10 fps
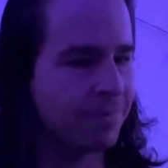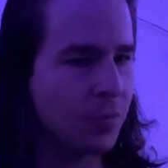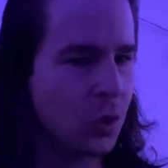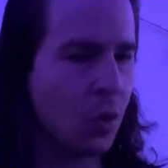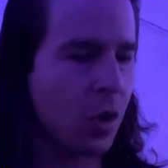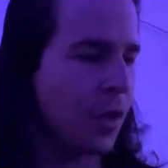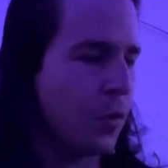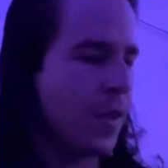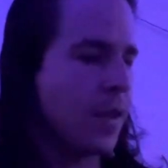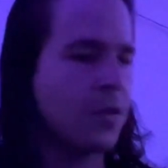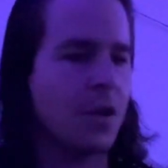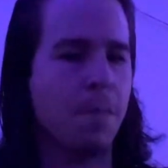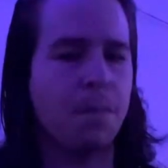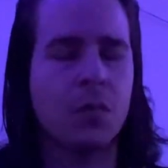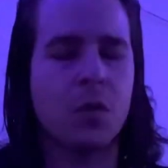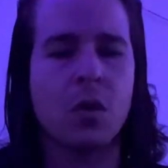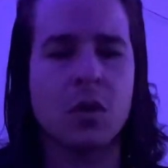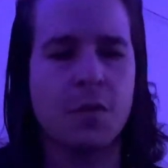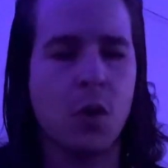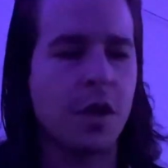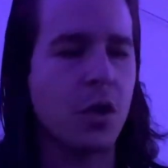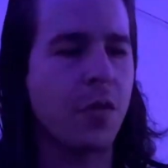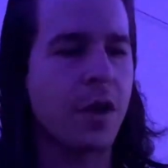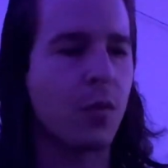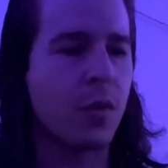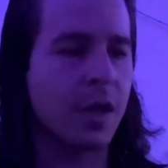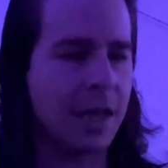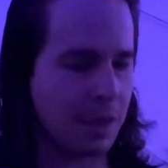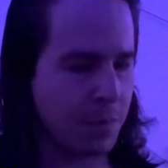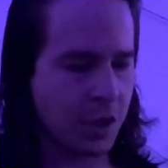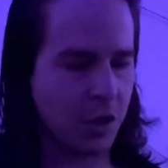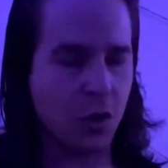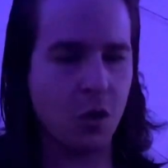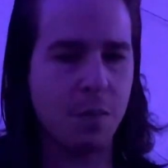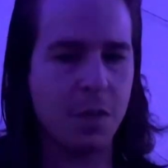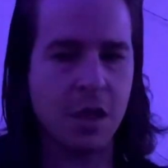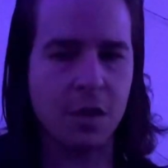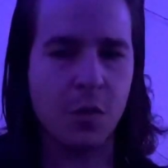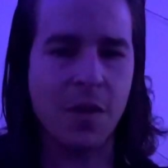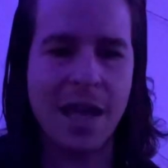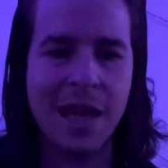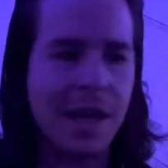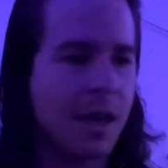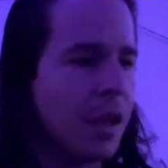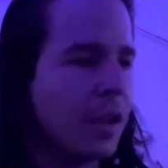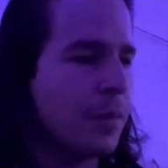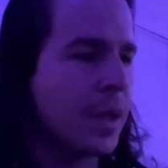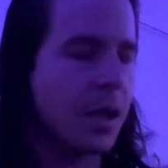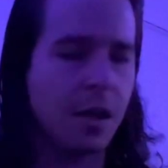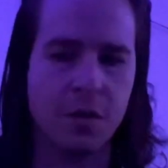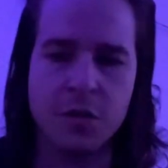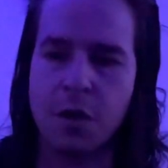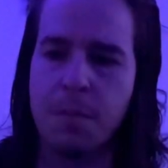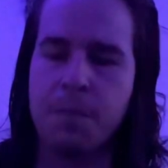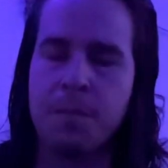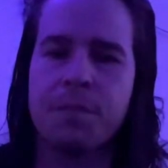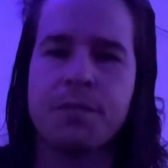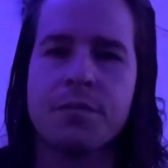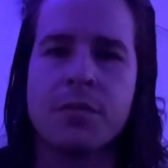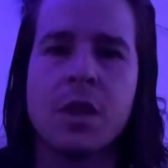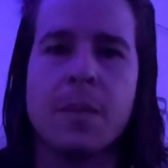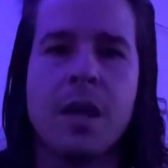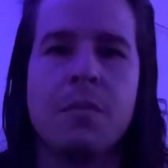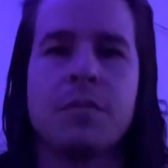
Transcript: You're working with it. So, of course, if you are dealing with anyone, as I mentioned, you could be dealing with any element here. So, goodbye.